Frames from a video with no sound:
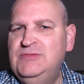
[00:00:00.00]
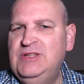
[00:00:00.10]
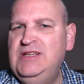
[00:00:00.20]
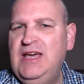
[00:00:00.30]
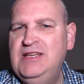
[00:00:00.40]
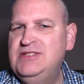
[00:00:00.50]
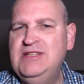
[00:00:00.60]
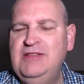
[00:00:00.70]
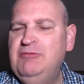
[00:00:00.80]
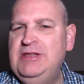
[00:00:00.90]
Yeah,
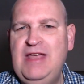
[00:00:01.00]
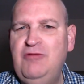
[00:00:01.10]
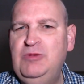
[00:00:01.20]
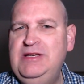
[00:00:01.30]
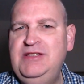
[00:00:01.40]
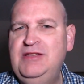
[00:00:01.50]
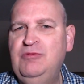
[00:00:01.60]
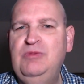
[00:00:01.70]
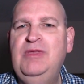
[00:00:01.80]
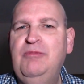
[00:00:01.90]
still with that wind.
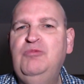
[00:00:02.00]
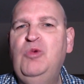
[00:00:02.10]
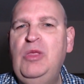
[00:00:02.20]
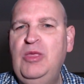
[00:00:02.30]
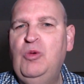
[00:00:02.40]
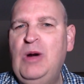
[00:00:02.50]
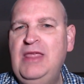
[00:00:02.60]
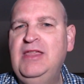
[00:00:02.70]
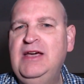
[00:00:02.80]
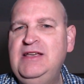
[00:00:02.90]
The
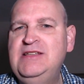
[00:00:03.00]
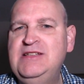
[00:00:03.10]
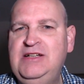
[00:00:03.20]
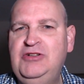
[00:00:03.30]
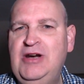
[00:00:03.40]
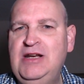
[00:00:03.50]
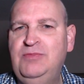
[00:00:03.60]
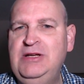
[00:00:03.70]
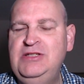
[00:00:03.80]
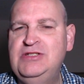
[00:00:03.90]
weather is
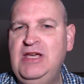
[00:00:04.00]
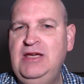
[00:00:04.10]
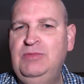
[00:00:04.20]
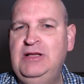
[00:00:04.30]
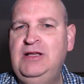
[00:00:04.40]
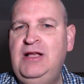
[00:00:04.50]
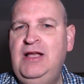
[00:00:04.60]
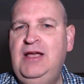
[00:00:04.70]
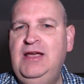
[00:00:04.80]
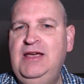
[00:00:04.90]
incredibly stable.
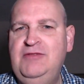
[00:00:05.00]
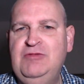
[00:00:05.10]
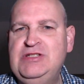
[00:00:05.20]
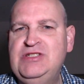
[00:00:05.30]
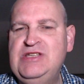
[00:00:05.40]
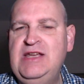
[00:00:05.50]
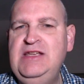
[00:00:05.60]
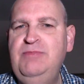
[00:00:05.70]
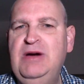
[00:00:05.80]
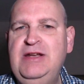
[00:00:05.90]
It was
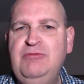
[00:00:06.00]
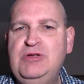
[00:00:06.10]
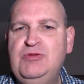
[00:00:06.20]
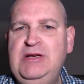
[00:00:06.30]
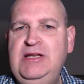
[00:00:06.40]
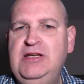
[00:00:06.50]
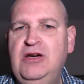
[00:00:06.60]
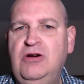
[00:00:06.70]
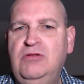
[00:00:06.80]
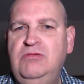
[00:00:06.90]
sunny, but it was really
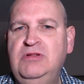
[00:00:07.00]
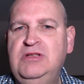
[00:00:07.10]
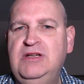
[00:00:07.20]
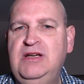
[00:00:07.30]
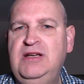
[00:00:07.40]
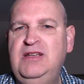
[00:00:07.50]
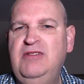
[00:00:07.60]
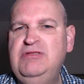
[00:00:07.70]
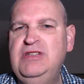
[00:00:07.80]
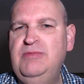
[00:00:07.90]
cold, and I
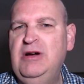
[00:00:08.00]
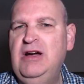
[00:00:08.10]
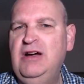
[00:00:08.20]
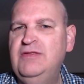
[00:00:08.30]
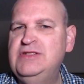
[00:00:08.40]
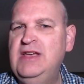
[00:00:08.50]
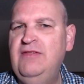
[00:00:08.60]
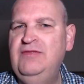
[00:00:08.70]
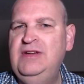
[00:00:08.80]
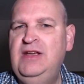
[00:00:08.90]
was there about
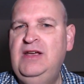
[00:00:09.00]
7:30.